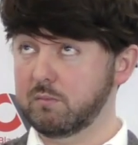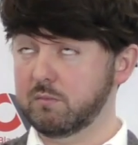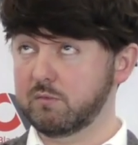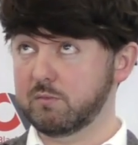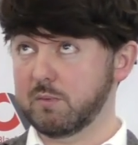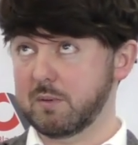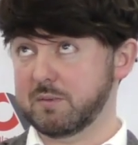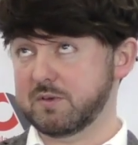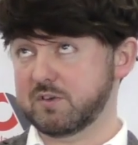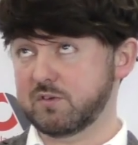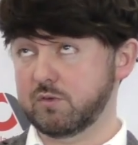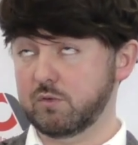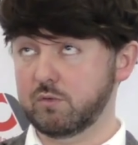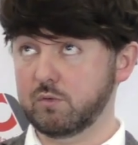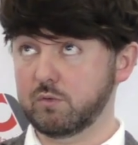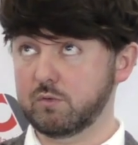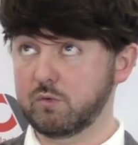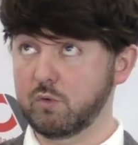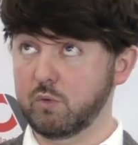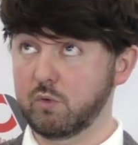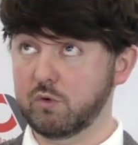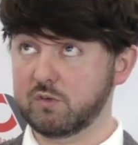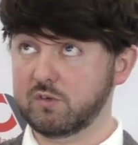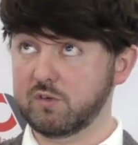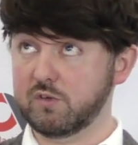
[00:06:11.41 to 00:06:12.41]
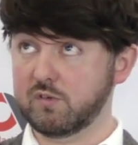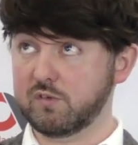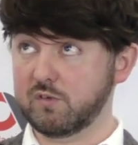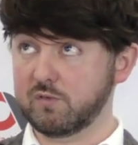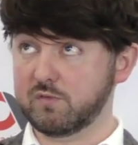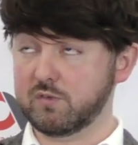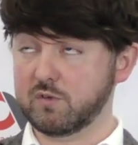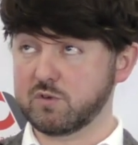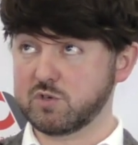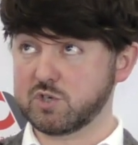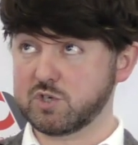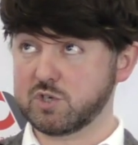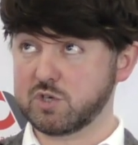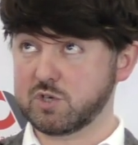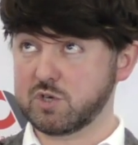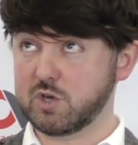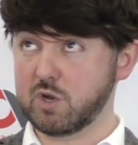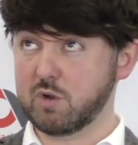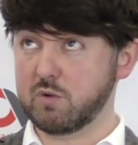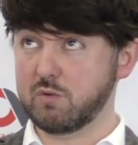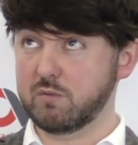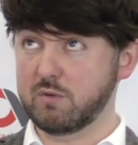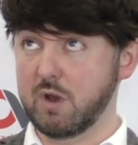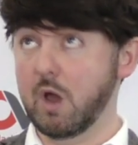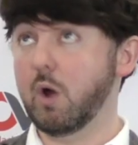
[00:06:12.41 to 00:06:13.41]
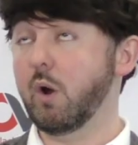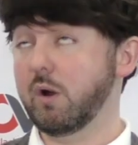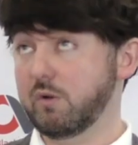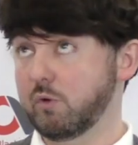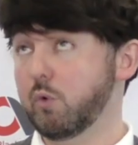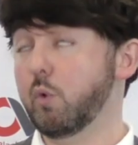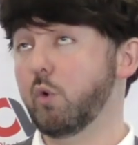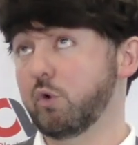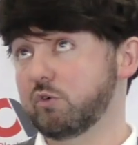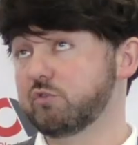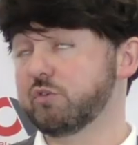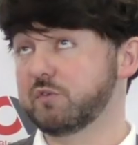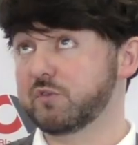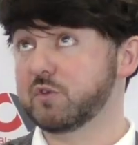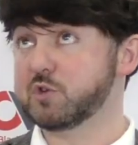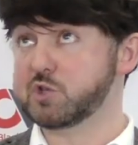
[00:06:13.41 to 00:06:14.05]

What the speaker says: maybe 2/4 of the show. No, a quarter of the